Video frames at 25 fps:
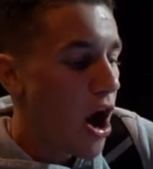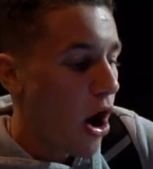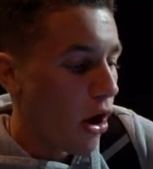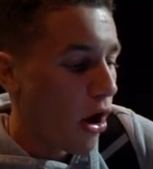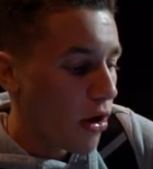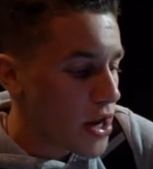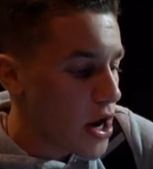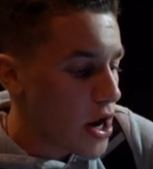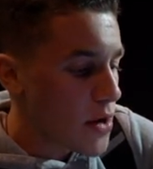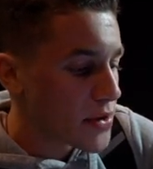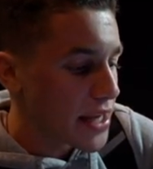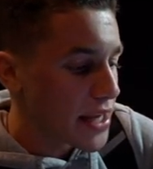
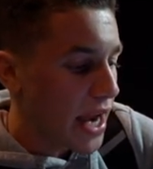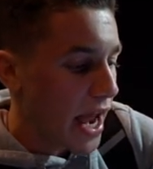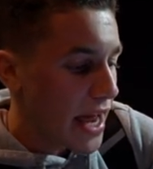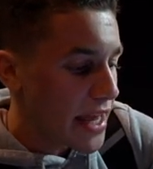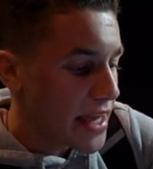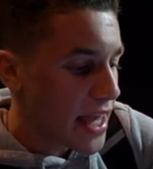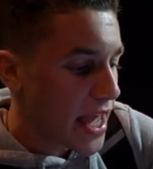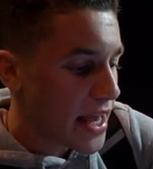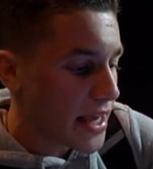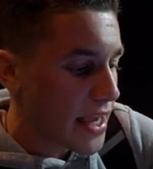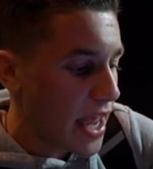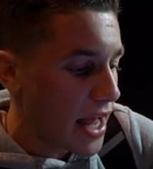All I know is that I
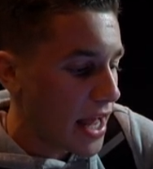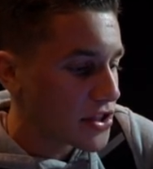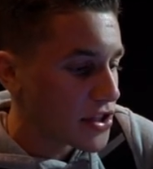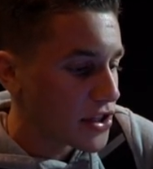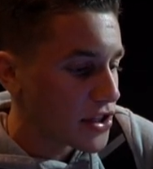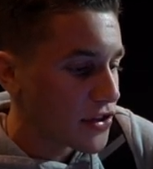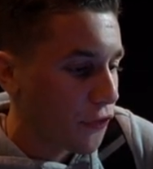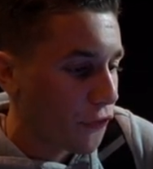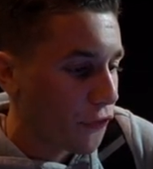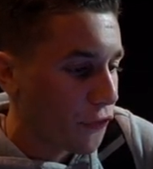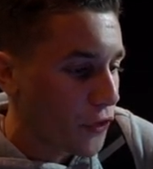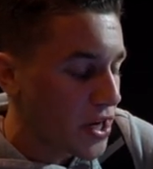can't catch
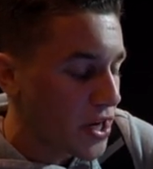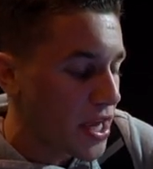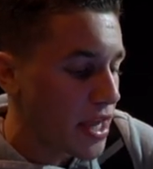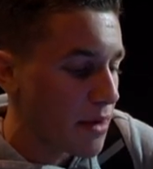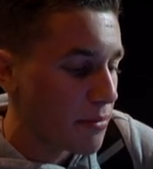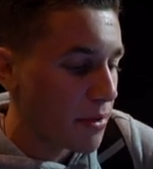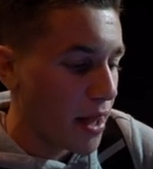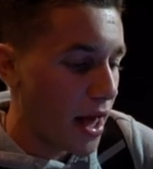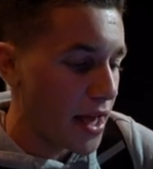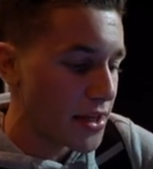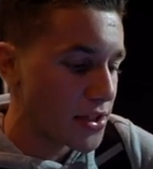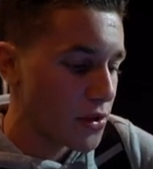this
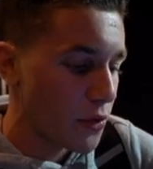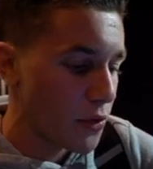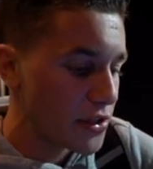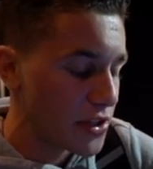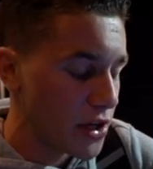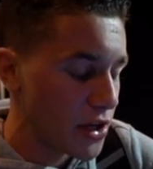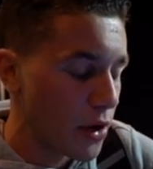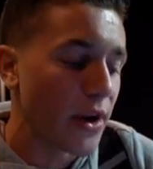freaking Blastoise.